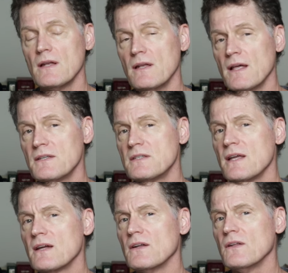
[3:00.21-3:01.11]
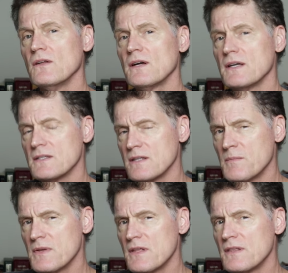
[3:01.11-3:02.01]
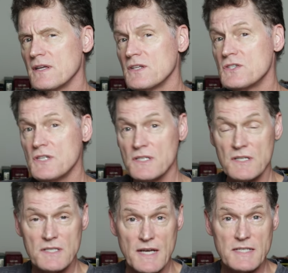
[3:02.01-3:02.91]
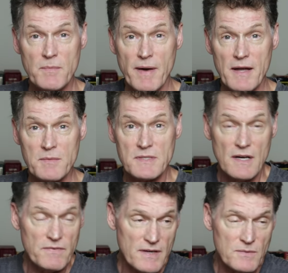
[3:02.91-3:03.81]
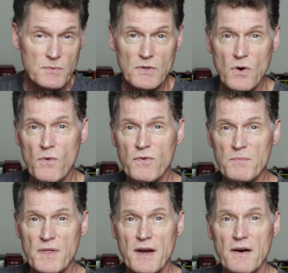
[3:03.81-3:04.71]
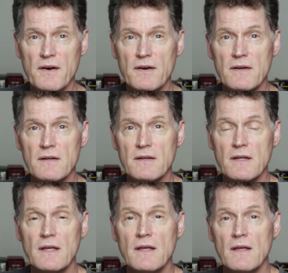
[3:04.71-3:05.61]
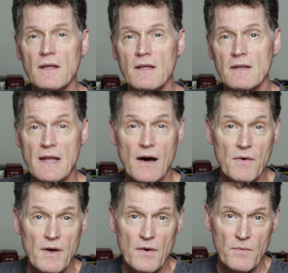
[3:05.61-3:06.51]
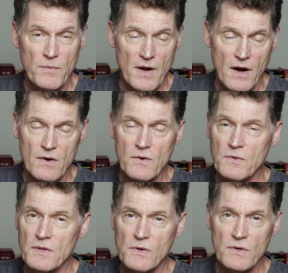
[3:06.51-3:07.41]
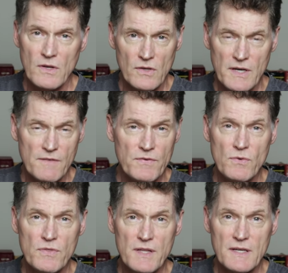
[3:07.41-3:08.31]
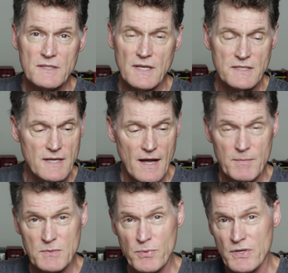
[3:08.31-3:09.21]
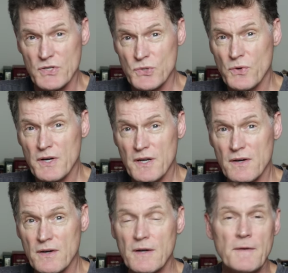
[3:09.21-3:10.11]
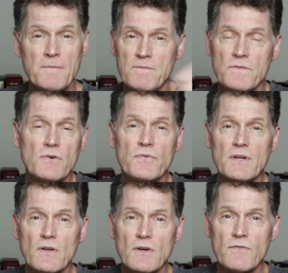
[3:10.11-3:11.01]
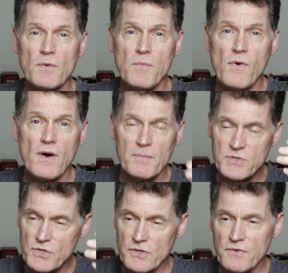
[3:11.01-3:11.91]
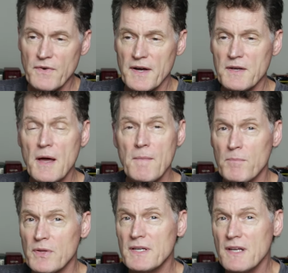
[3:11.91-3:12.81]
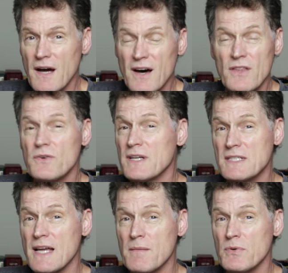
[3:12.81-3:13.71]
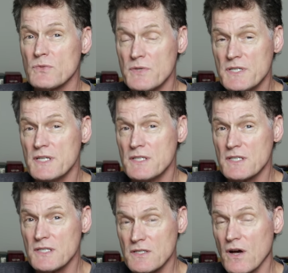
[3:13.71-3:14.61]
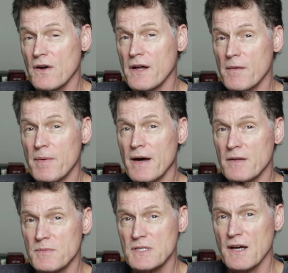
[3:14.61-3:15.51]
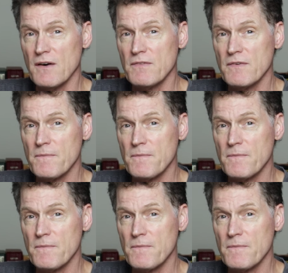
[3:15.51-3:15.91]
let's take a look at some of the things Jesus says about himself, and we'll go from there. Now, we are only going to look at a few things, as time is pretty short here. Feel free to look for more. I'm sure you'll find plenty other examples where Jesus is talking about himself.